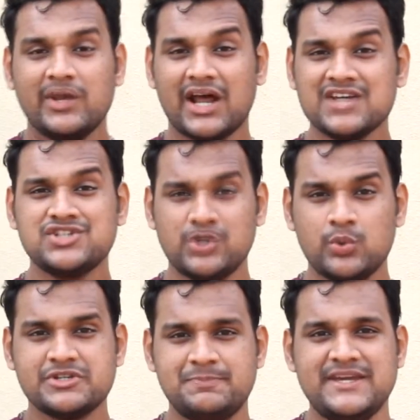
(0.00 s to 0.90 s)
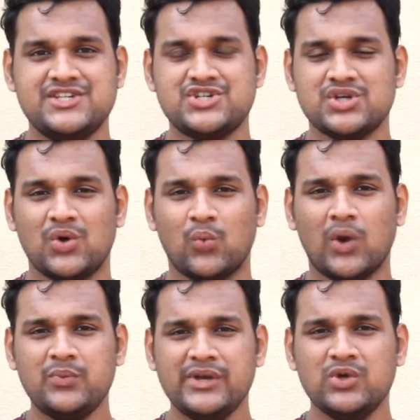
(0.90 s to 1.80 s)
we're asked to do a speech,
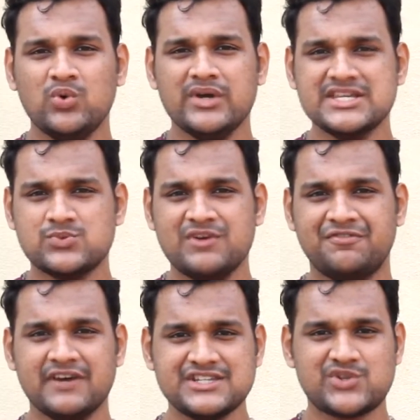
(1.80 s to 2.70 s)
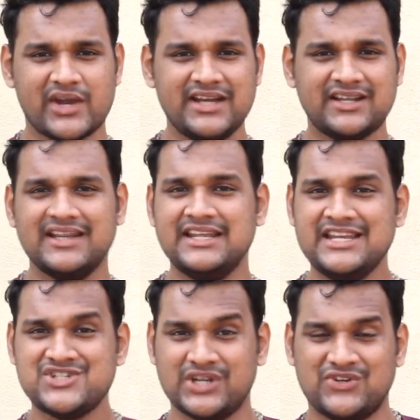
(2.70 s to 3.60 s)
what we do is we first write an
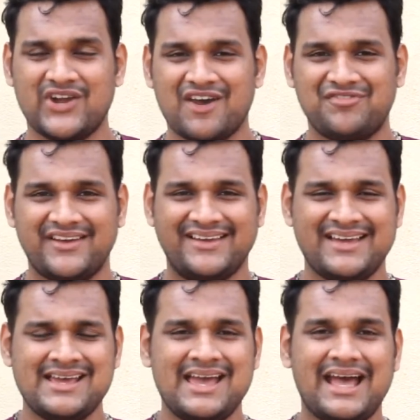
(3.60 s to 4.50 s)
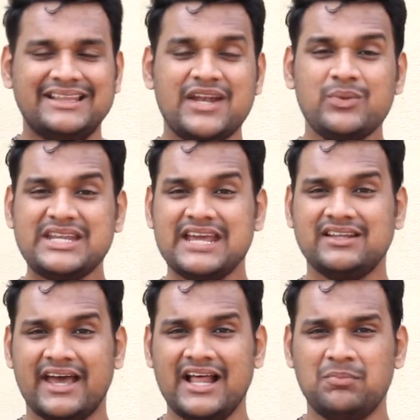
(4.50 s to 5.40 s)
initial draft, and then we
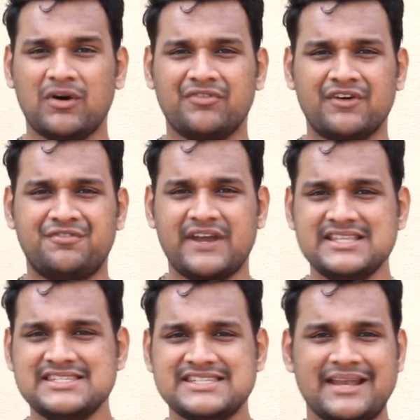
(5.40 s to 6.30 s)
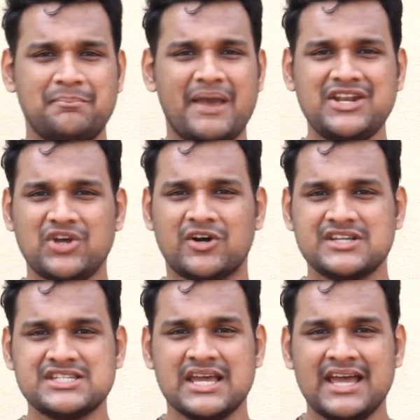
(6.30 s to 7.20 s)
take the help of our friends and
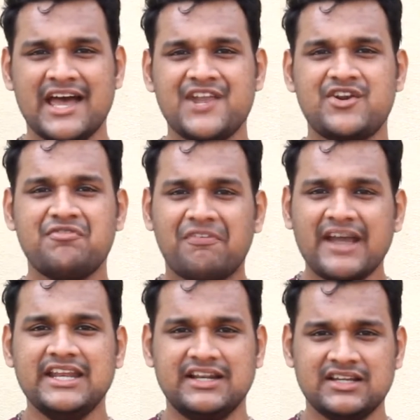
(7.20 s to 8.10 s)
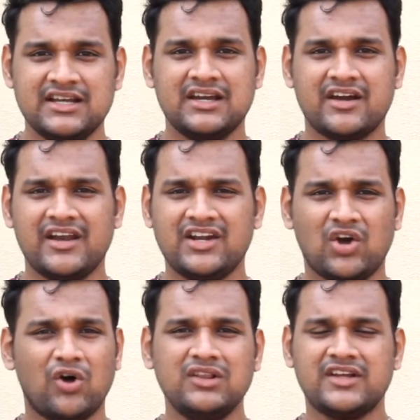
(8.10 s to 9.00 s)
mentors and refine it, correct
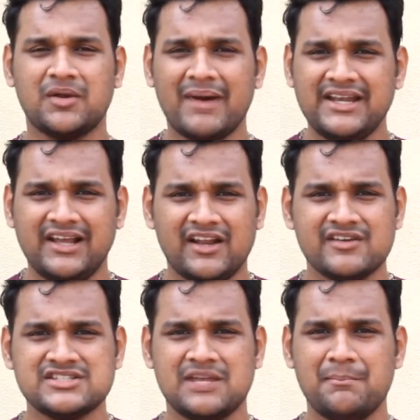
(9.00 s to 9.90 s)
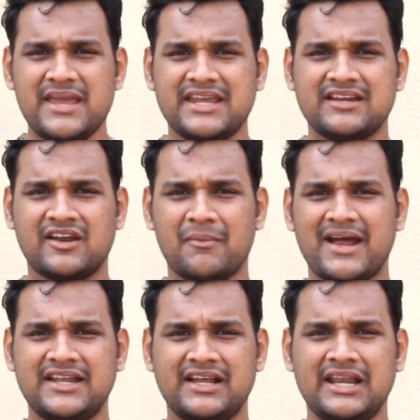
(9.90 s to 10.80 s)
all the grammatical errors and make it
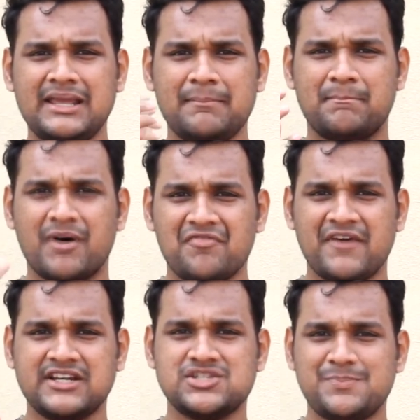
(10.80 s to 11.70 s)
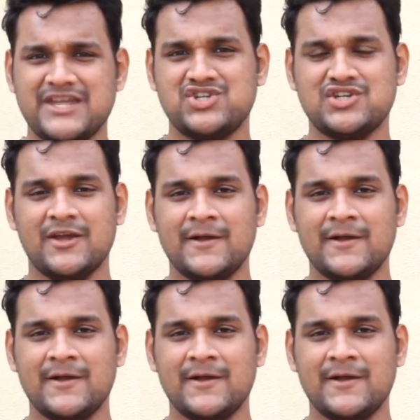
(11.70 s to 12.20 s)
grammatically perfect speech.